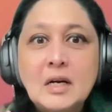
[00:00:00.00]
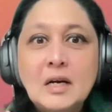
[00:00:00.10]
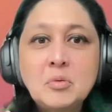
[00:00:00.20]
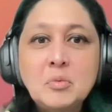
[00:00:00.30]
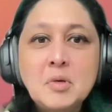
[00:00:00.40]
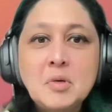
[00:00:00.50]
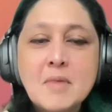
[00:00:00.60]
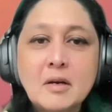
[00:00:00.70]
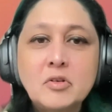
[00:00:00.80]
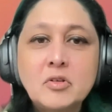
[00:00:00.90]
How do
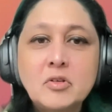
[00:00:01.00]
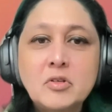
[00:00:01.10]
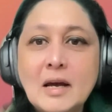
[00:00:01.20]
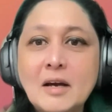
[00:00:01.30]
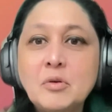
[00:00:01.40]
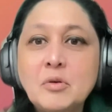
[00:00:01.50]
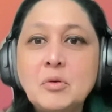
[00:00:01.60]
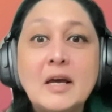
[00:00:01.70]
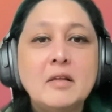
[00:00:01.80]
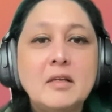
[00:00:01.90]
we manage, how
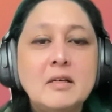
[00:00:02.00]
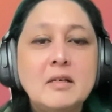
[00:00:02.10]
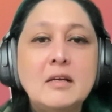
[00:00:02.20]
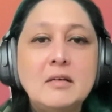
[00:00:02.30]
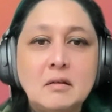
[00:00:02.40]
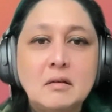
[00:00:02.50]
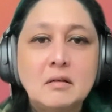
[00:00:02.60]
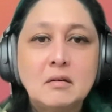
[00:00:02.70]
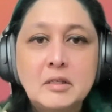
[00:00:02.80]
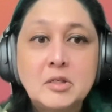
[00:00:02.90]
do we gather data,